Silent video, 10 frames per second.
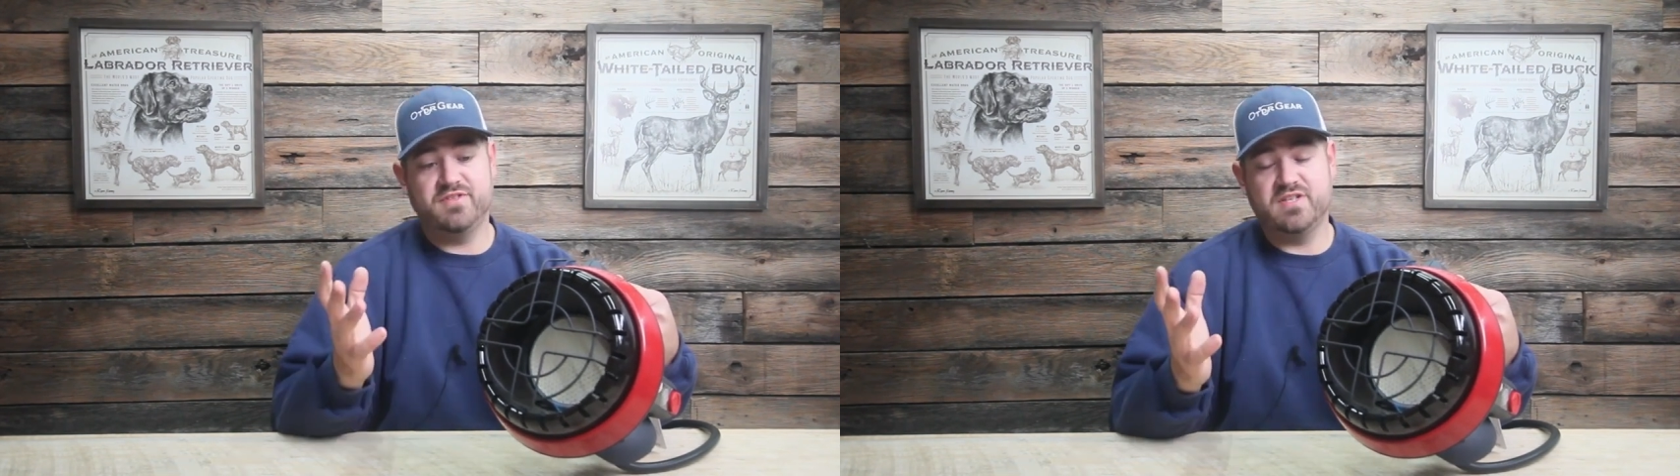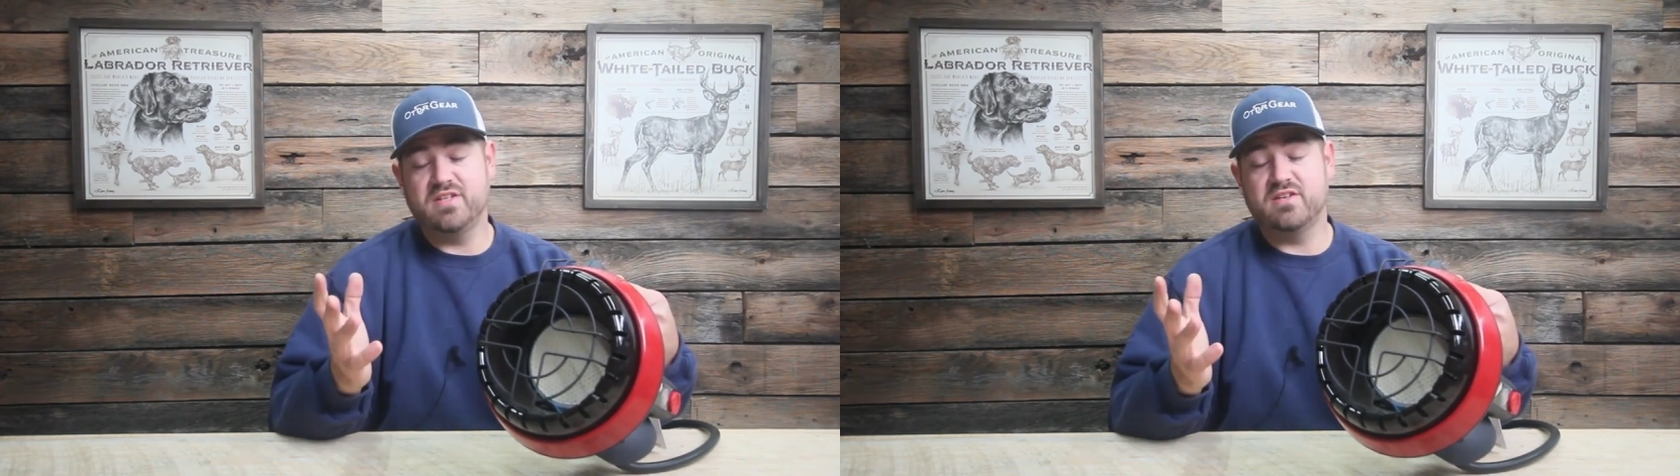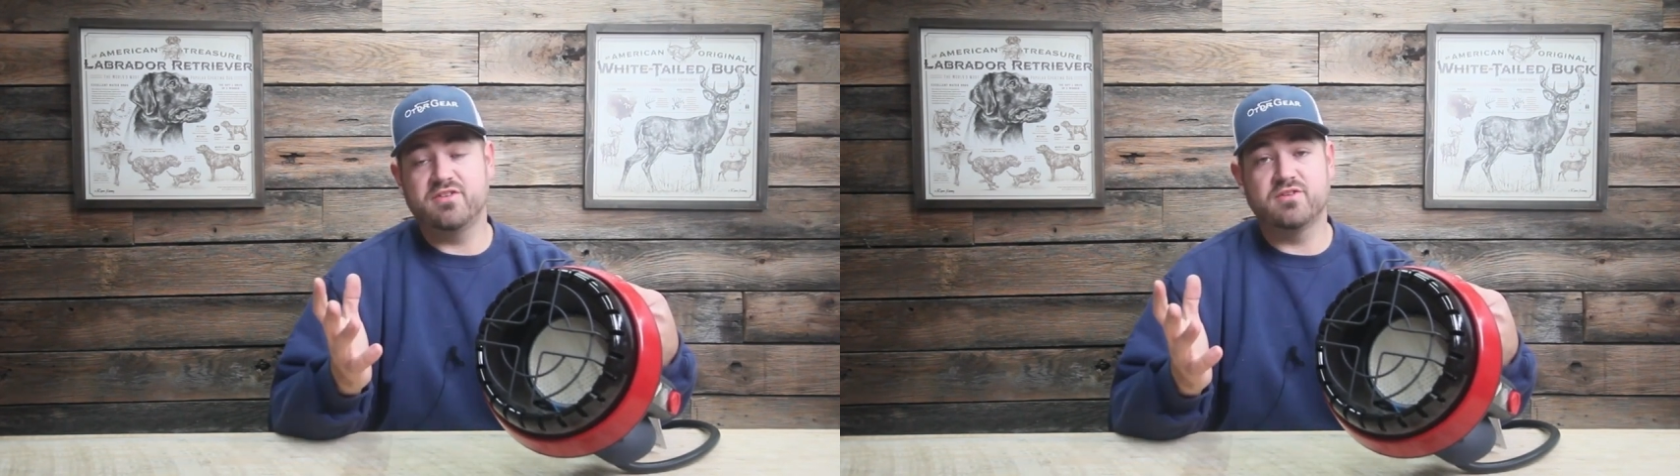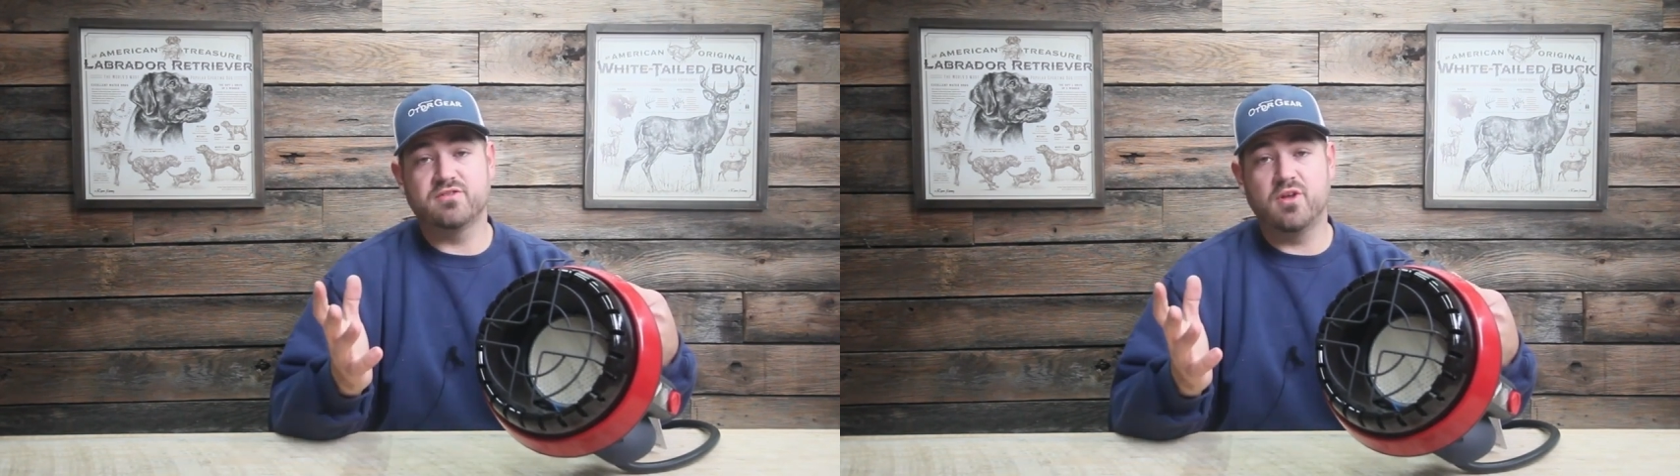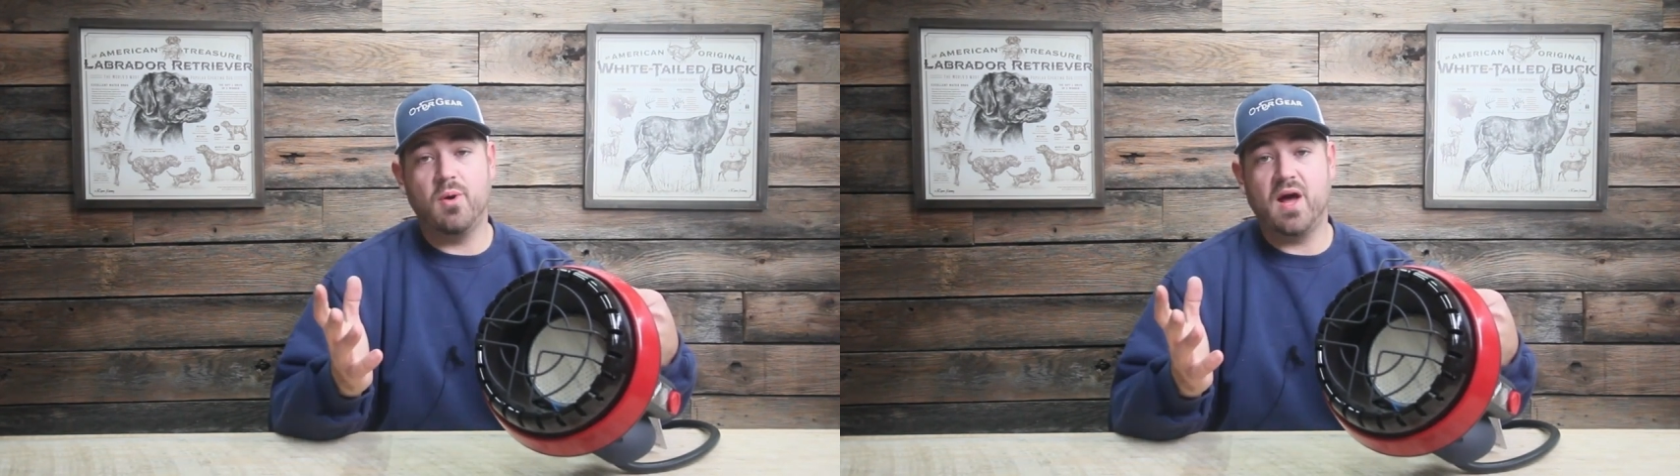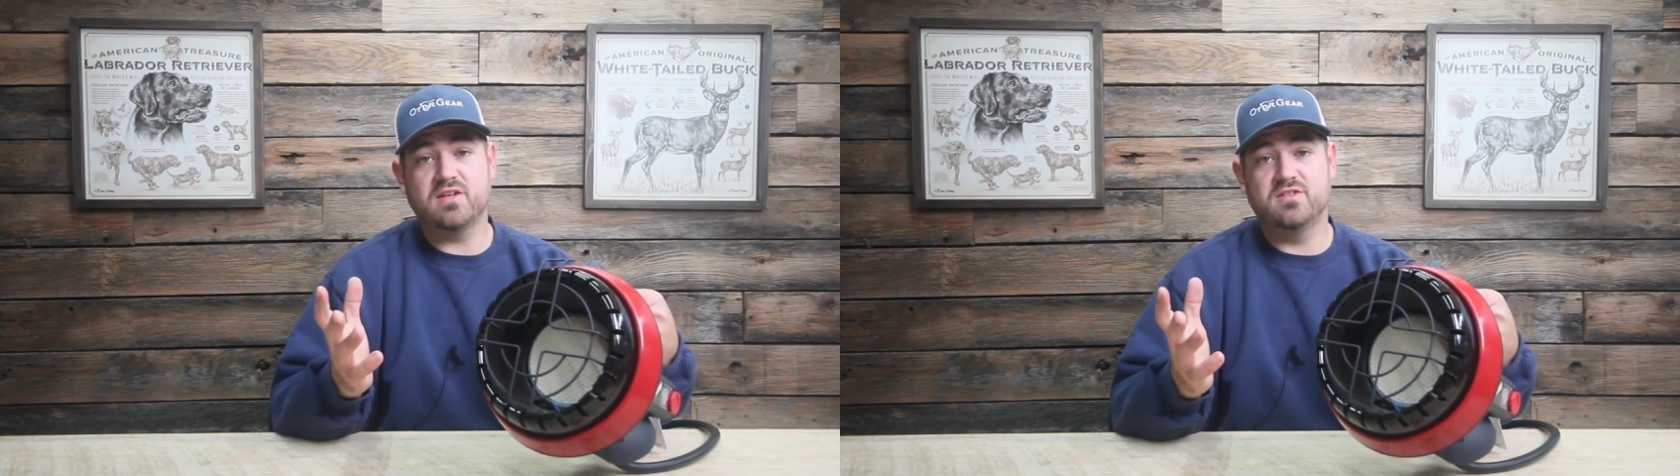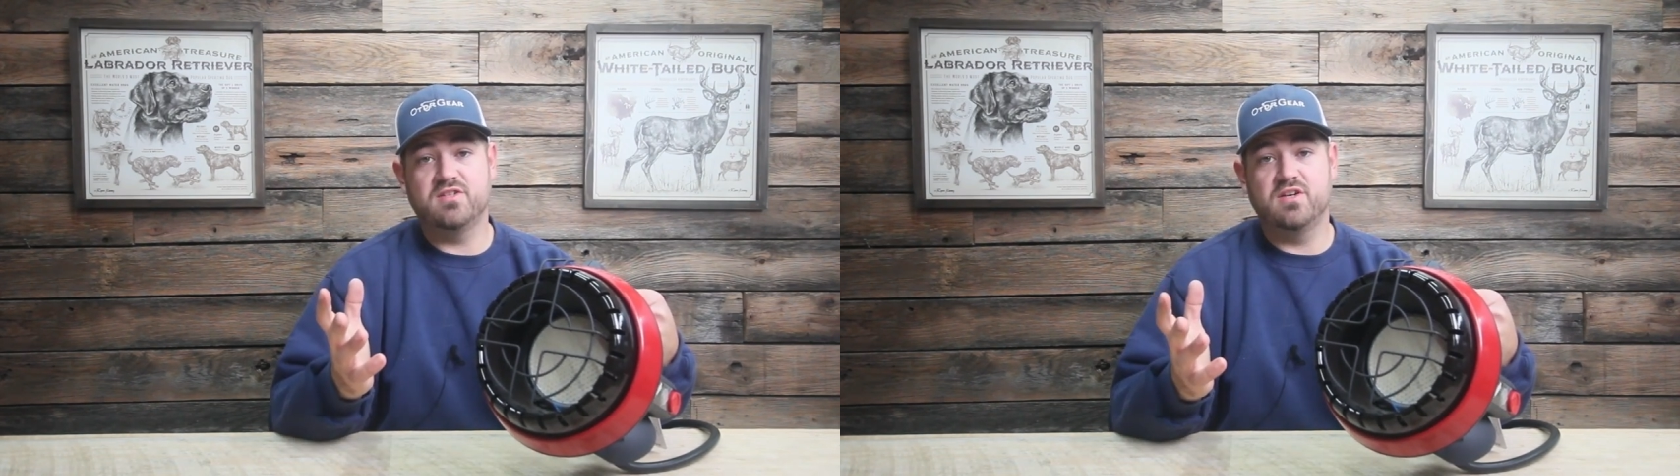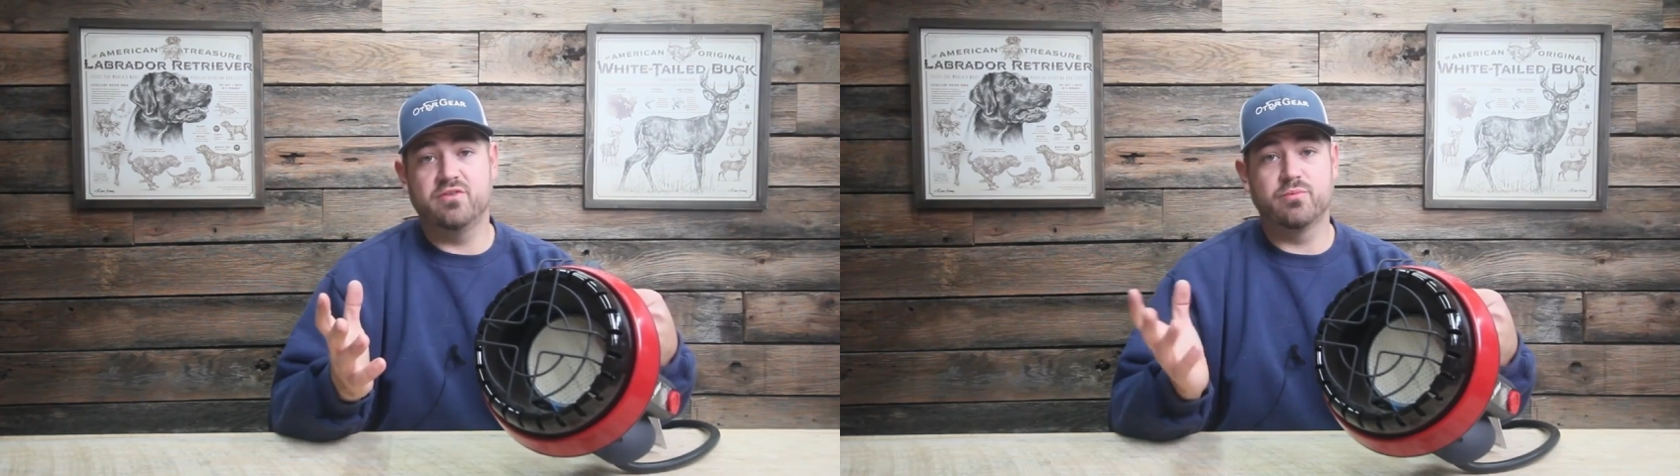sense that there's low oxygen in